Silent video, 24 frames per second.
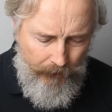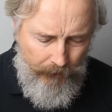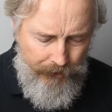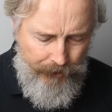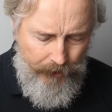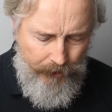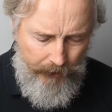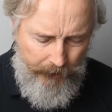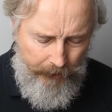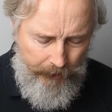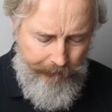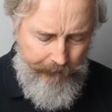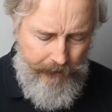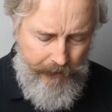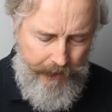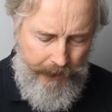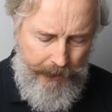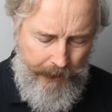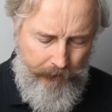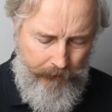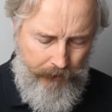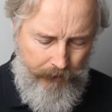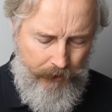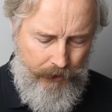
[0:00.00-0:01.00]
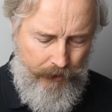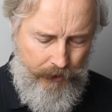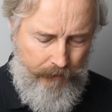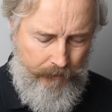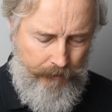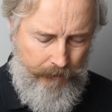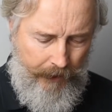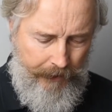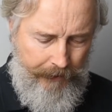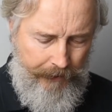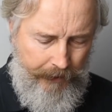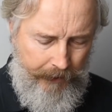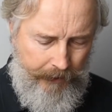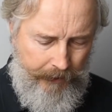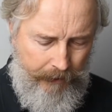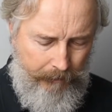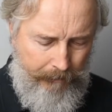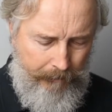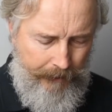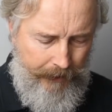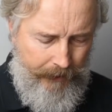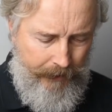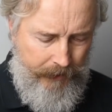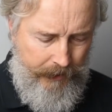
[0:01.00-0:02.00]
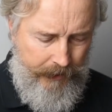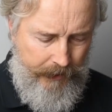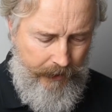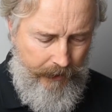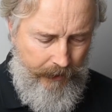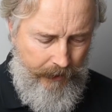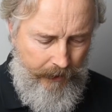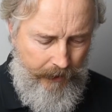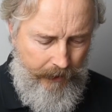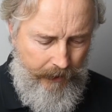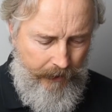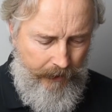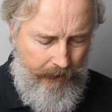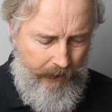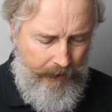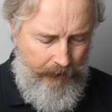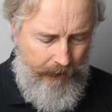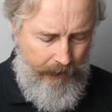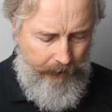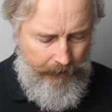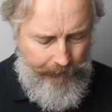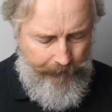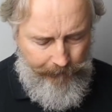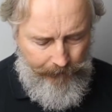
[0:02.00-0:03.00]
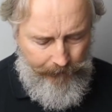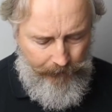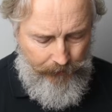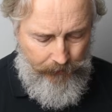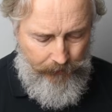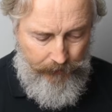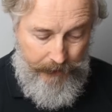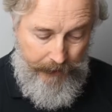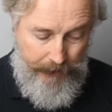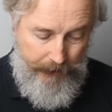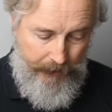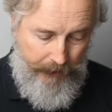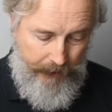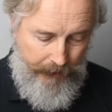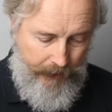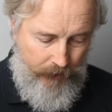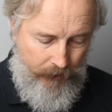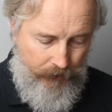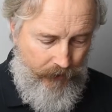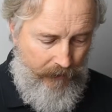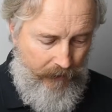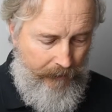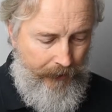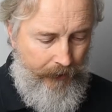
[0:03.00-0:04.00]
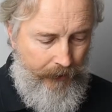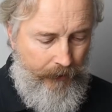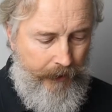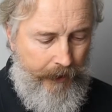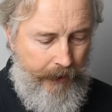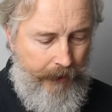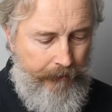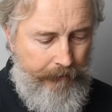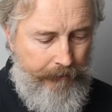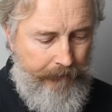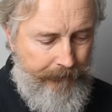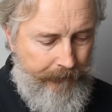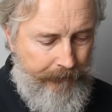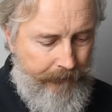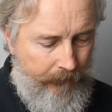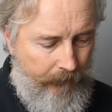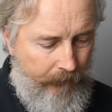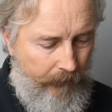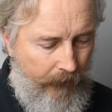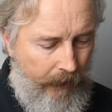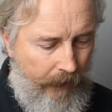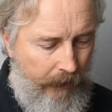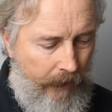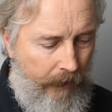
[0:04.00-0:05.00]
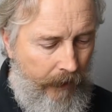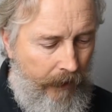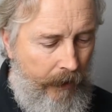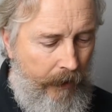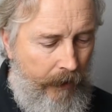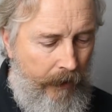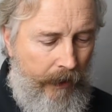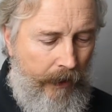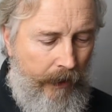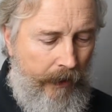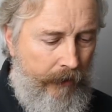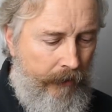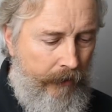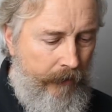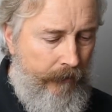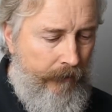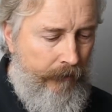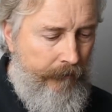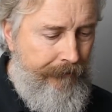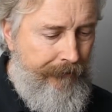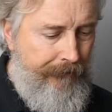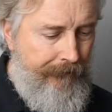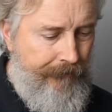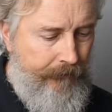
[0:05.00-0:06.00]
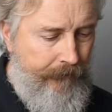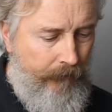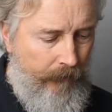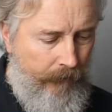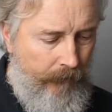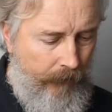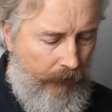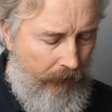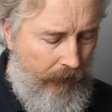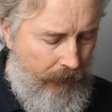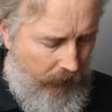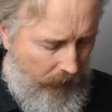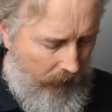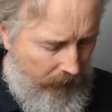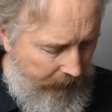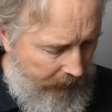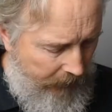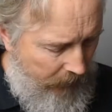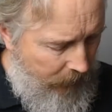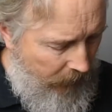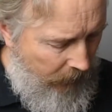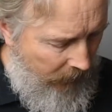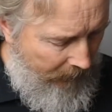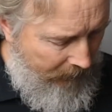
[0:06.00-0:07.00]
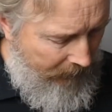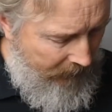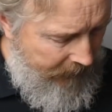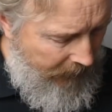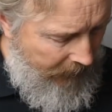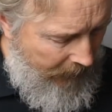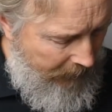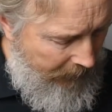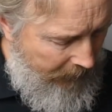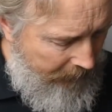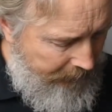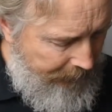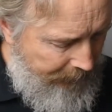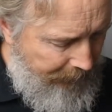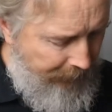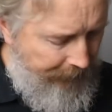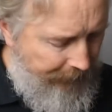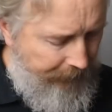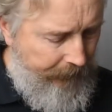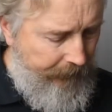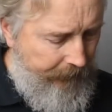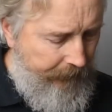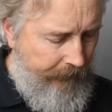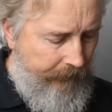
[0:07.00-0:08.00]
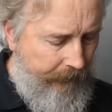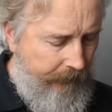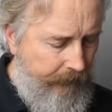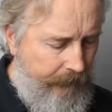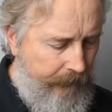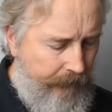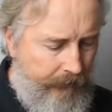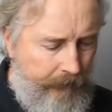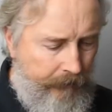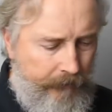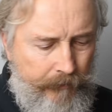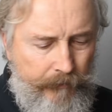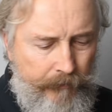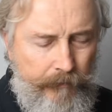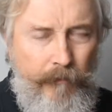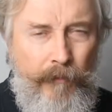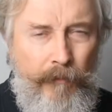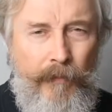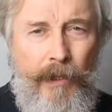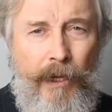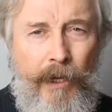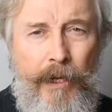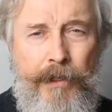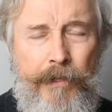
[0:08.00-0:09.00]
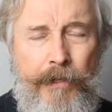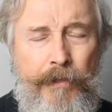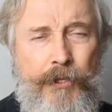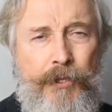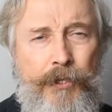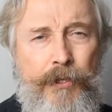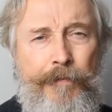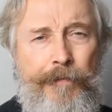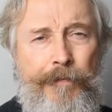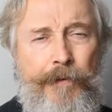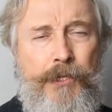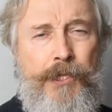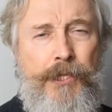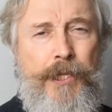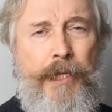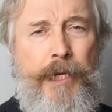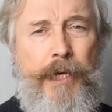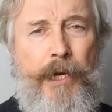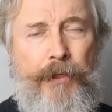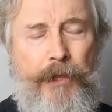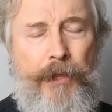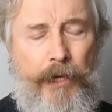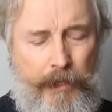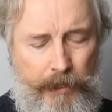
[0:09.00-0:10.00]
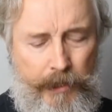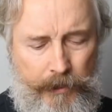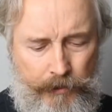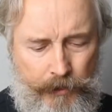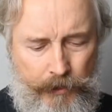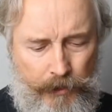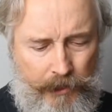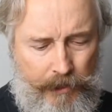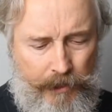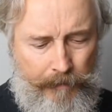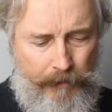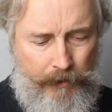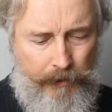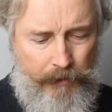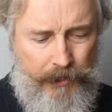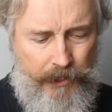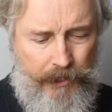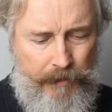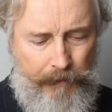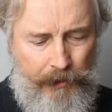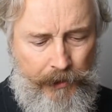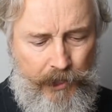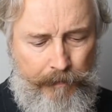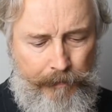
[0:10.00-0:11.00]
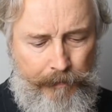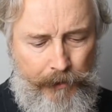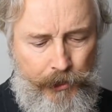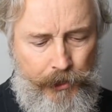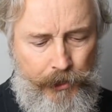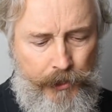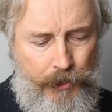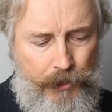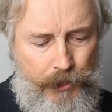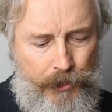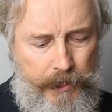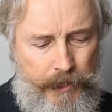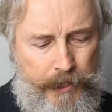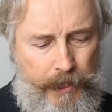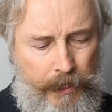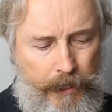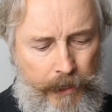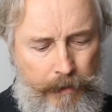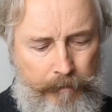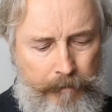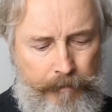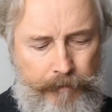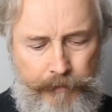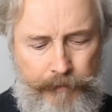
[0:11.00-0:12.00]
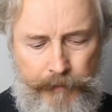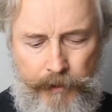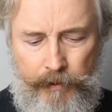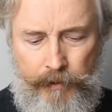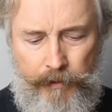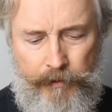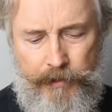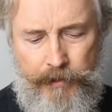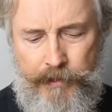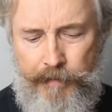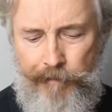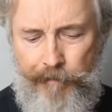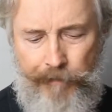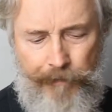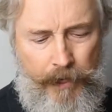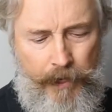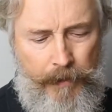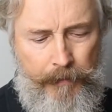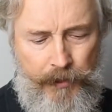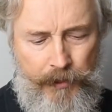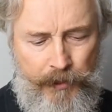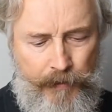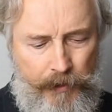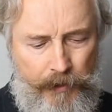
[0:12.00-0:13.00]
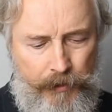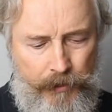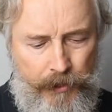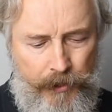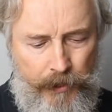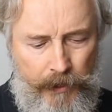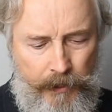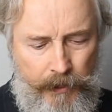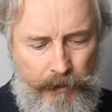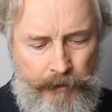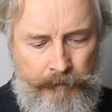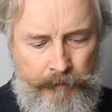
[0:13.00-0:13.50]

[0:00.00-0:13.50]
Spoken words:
So every day is, I think, the best. Every other day, I guess, would be okay. And so we're going to talk about time. And so the first thing I thought I'd talk about is some expressions in time. There are some famous ones.